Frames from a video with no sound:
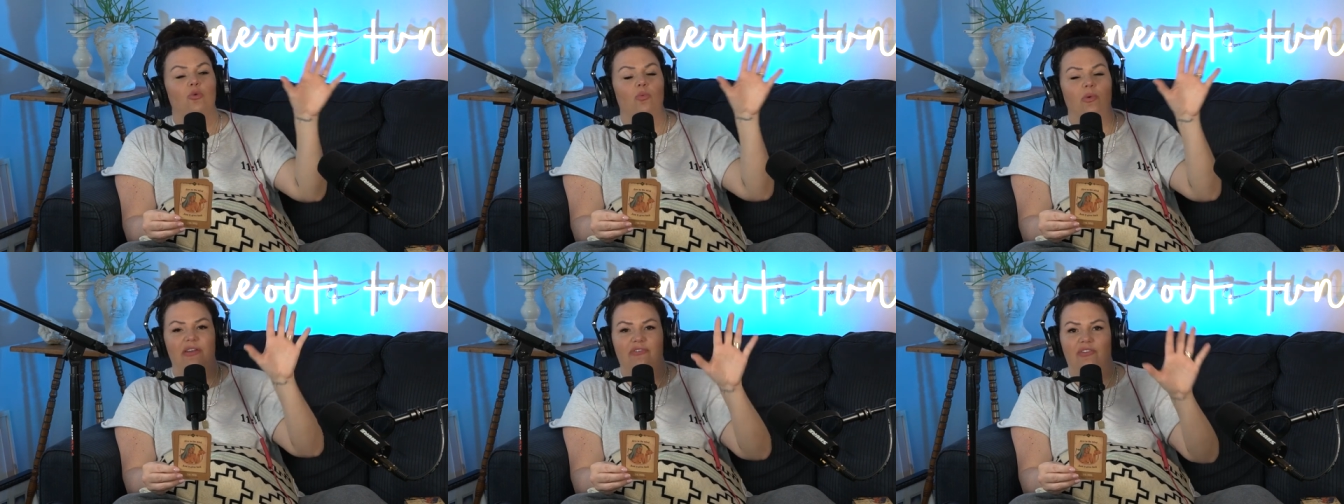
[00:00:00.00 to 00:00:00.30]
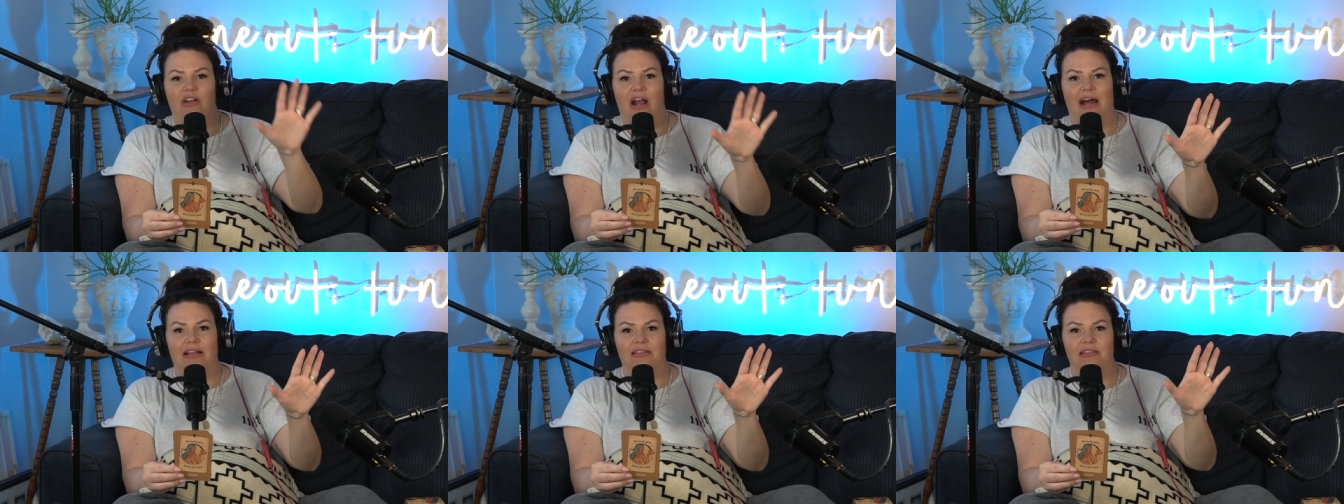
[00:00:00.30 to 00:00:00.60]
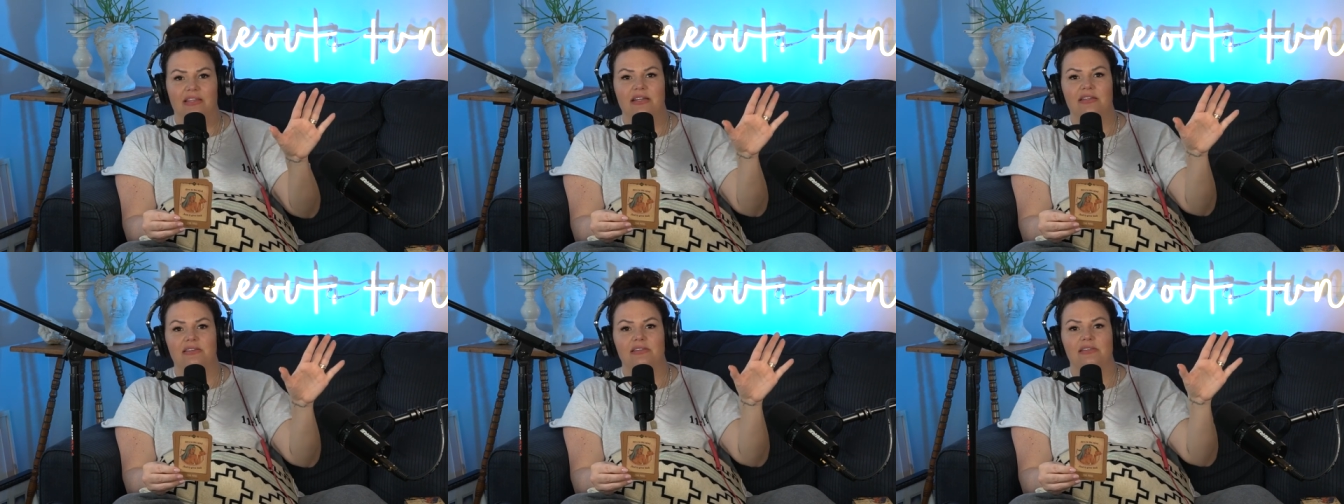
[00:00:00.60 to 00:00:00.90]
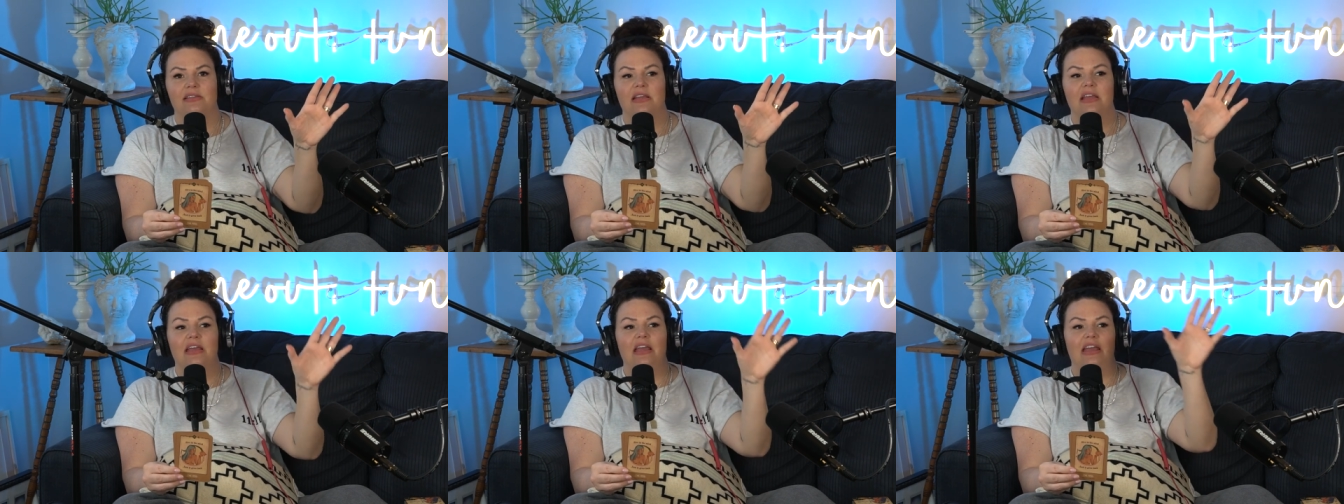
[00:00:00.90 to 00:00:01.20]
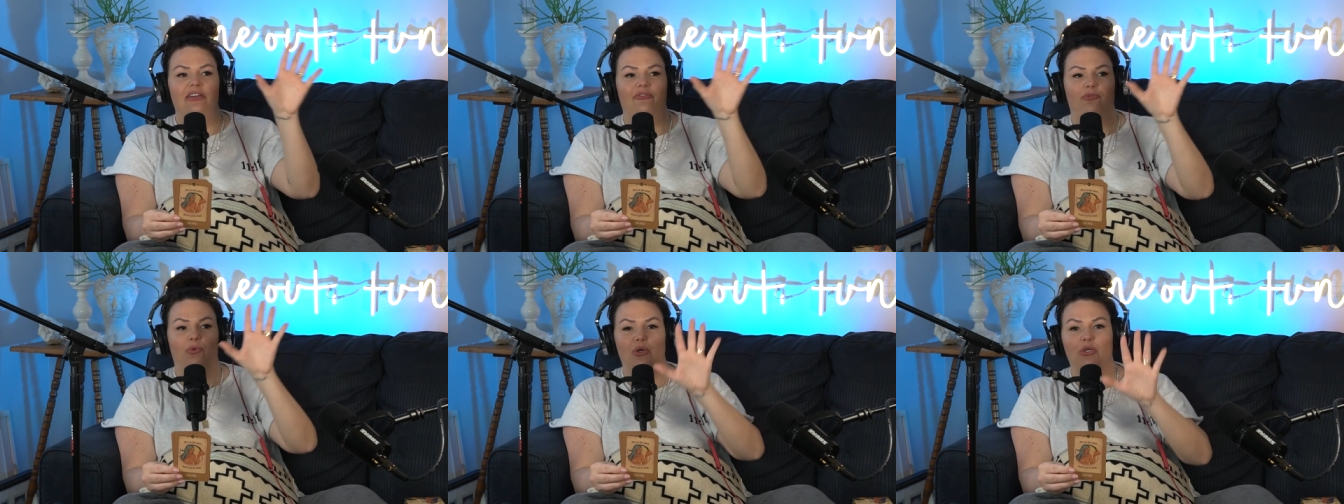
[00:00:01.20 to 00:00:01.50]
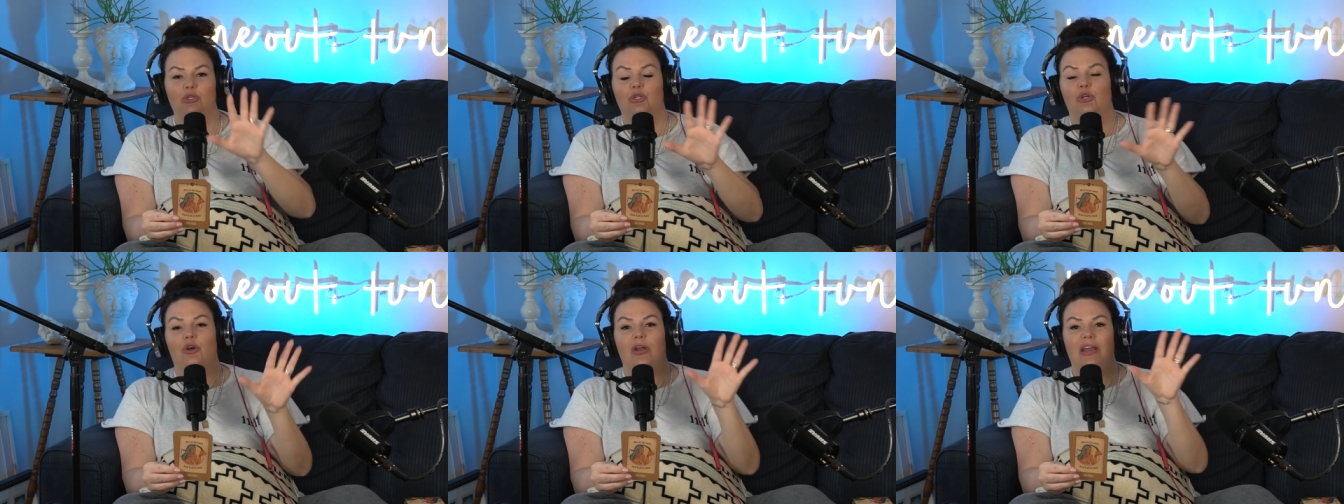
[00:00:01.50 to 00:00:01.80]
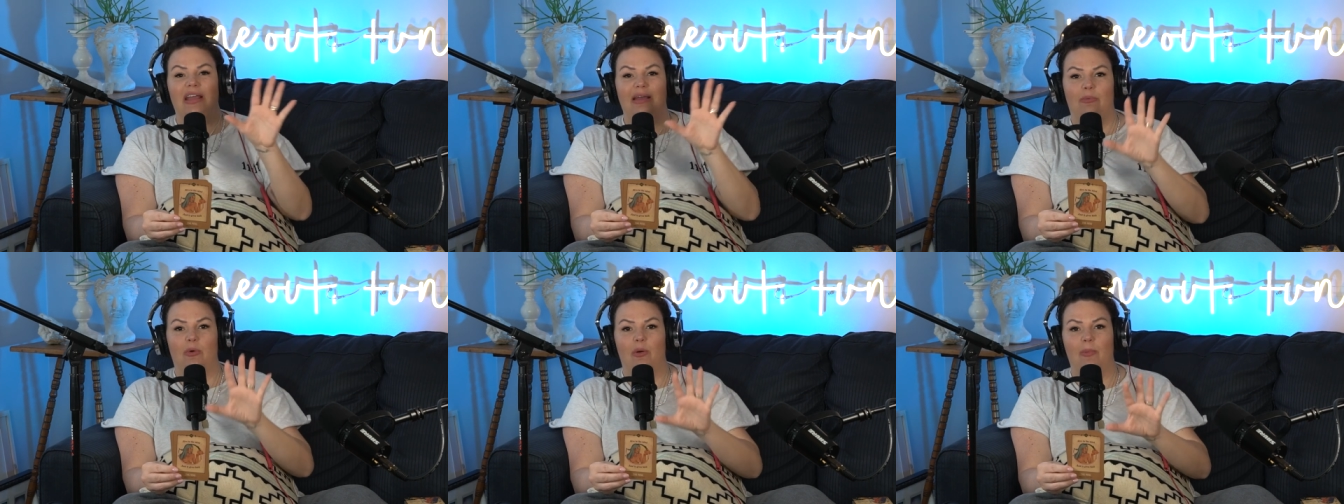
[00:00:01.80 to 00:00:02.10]
We've got this. If we're
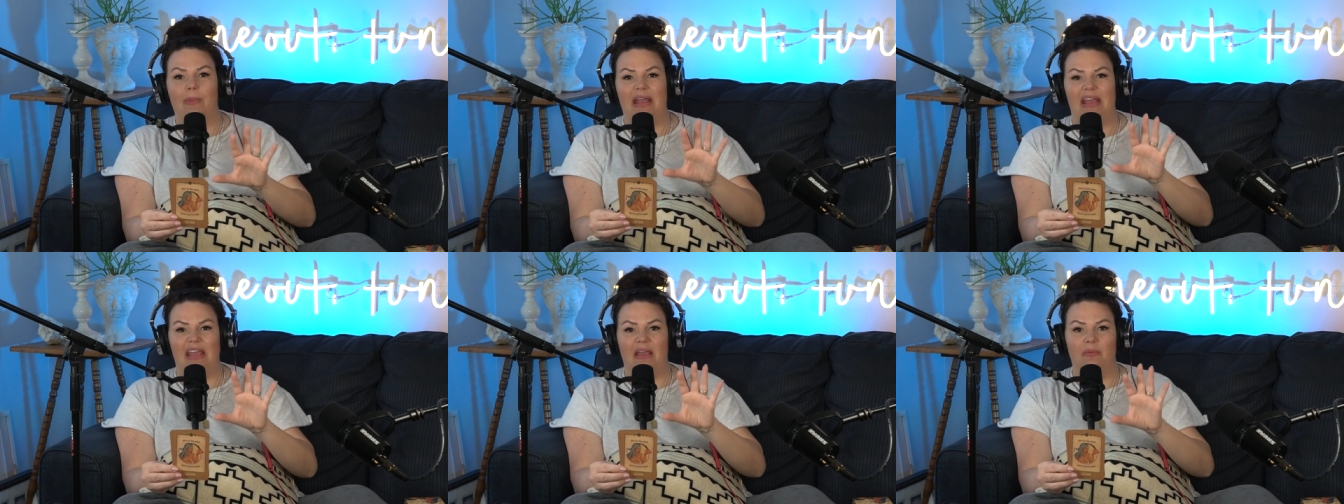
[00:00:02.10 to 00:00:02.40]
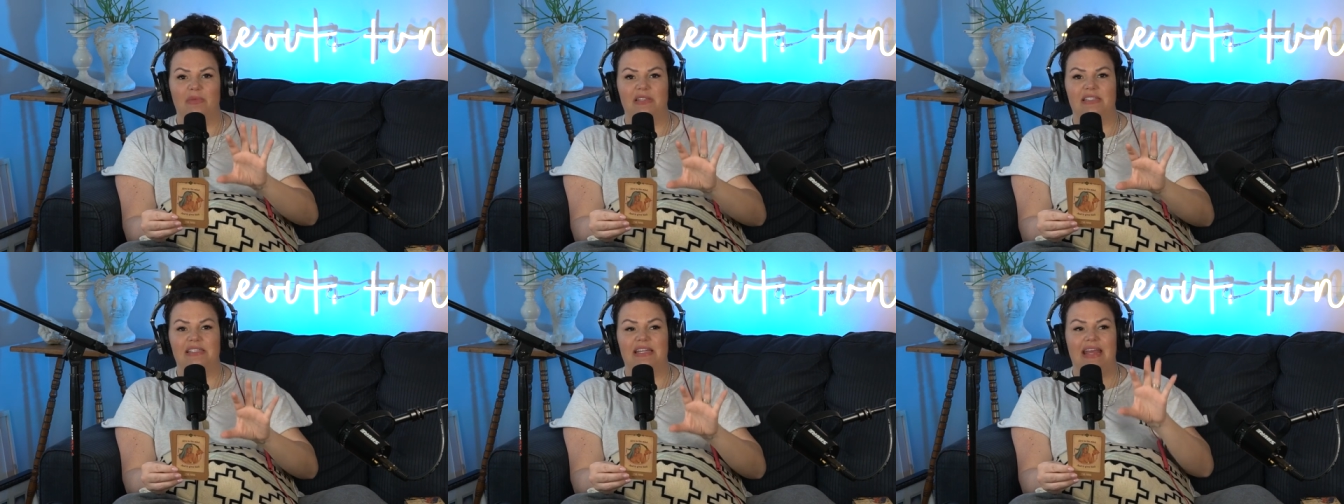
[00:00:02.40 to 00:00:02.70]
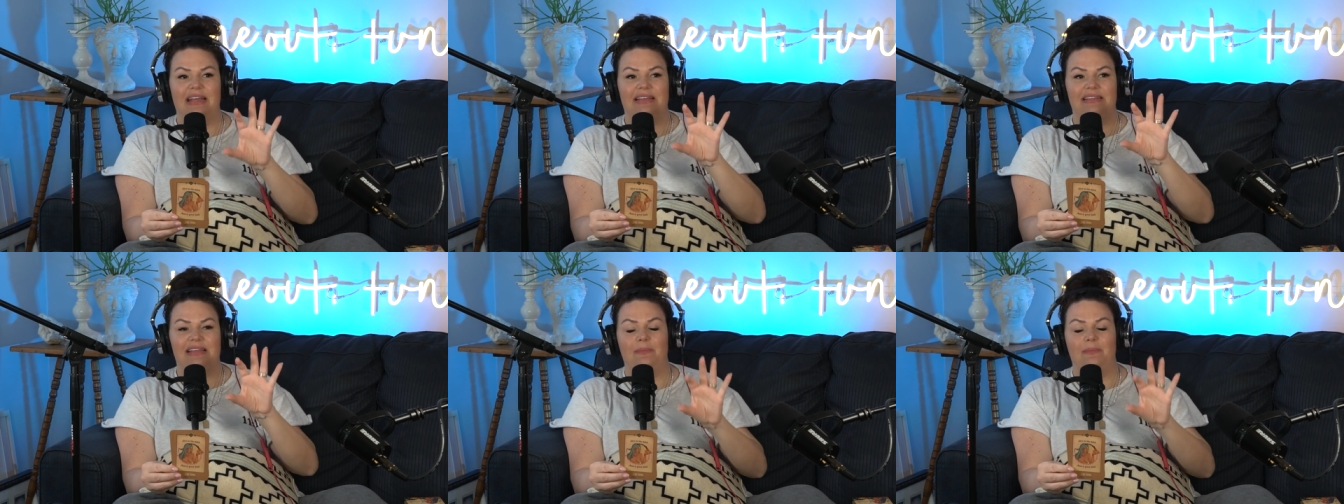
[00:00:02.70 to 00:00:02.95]
learning and we're making mistakes,